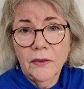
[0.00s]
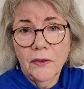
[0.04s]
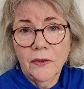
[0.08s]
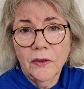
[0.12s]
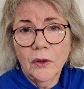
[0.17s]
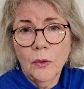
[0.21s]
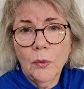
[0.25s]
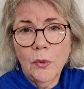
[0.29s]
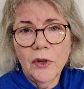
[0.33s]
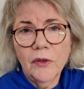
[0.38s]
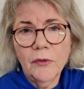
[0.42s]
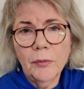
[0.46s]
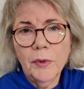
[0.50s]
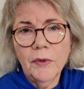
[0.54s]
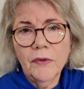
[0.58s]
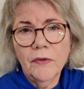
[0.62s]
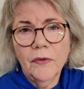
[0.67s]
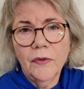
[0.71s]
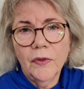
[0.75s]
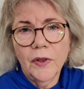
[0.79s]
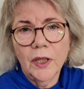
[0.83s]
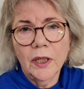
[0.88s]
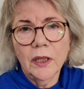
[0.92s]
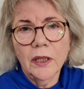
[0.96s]
So we've
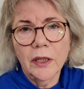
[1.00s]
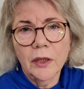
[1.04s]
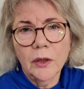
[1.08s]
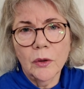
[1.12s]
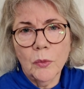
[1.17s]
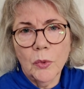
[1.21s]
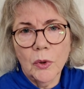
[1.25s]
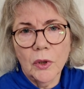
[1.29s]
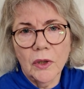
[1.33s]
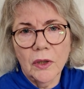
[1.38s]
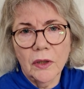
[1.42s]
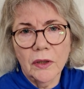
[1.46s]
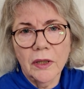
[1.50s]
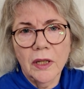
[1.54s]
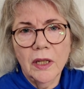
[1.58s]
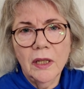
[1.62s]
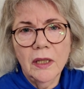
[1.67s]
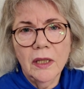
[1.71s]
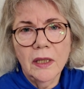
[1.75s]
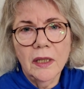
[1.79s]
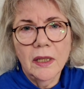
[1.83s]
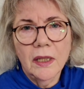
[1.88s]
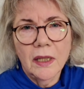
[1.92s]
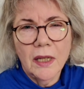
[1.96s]
been feeling the world.
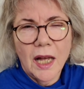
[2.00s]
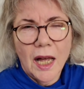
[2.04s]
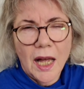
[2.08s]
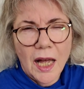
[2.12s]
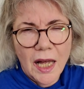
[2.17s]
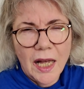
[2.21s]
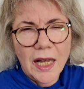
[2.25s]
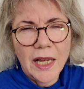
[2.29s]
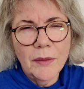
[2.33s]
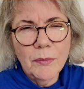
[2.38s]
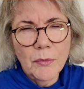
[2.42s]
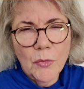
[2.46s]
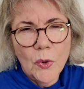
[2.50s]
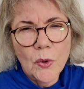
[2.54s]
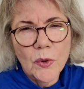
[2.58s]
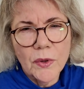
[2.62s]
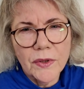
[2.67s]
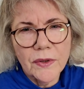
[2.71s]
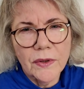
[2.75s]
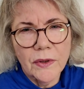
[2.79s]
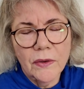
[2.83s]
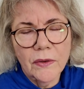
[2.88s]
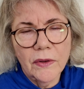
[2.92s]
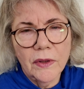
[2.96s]
I
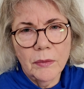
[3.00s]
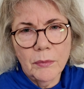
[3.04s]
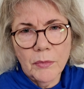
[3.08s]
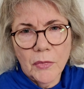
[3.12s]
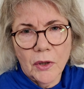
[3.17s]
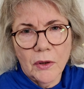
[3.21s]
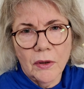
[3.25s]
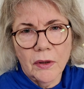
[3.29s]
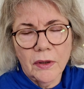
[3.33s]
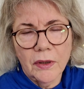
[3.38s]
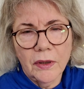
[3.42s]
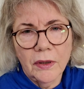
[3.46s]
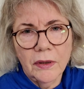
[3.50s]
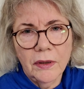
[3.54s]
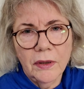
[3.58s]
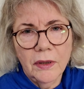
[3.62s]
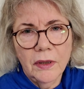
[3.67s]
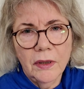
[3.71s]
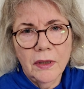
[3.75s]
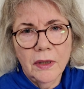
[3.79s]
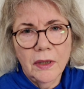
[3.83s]
more so than Mark.